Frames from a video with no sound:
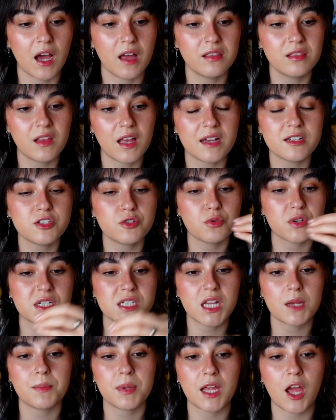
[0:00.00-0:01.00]
Unless you were
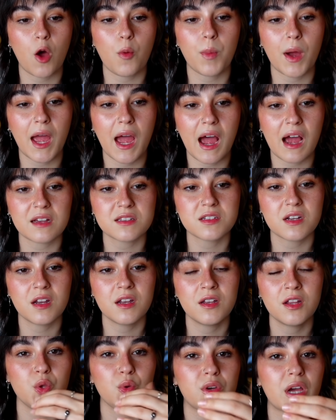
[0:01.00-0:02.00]
slipping out by
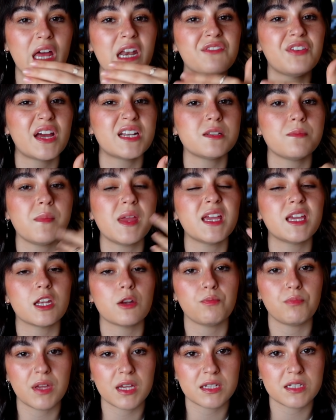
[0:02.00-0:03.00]
accident, you kind of had to make it a
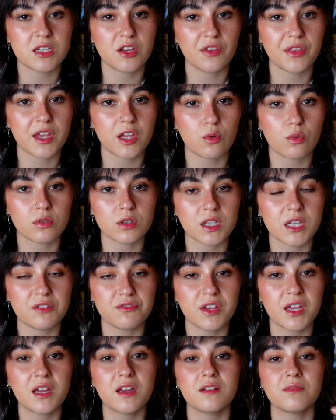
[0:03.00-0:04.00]
big deal that you were
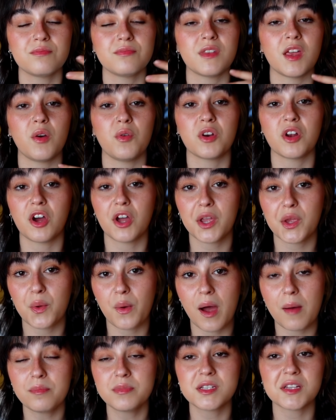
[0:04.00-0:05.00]
leaving. They would hook you
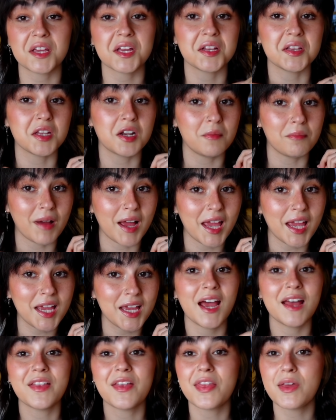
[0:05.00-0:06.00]
up to like a little mic
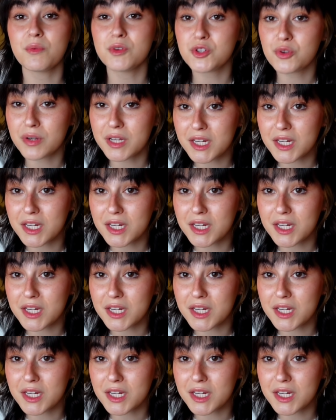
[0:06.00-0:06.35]
and then they would do an